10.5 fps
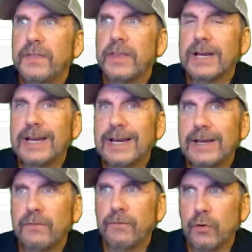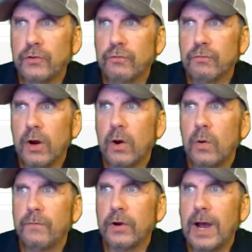the first
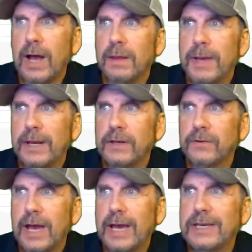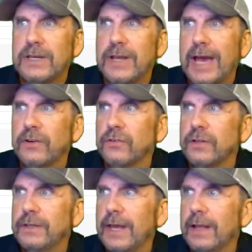row for column headings, I can
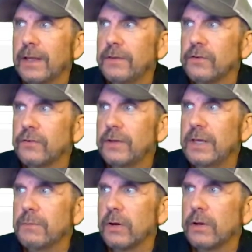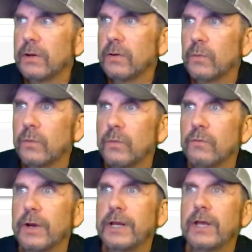actually tell it the schema right